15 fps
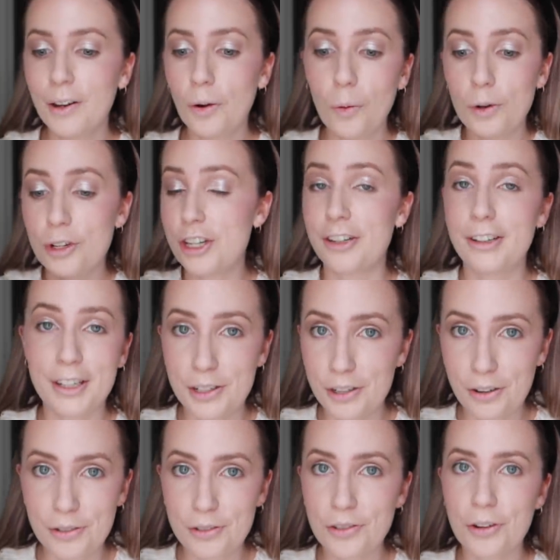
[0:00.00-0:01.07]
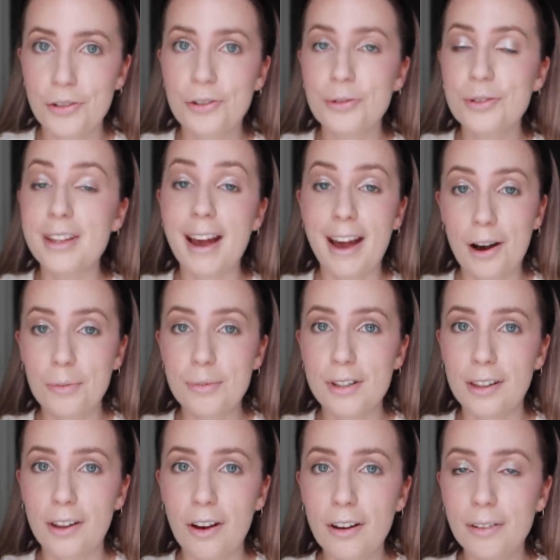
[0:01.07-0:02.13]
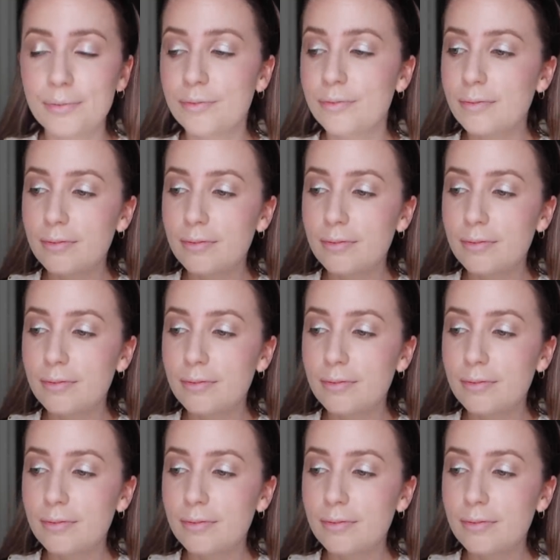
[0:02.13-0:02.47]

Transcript: or sharing it to your own socials, that helps a lot.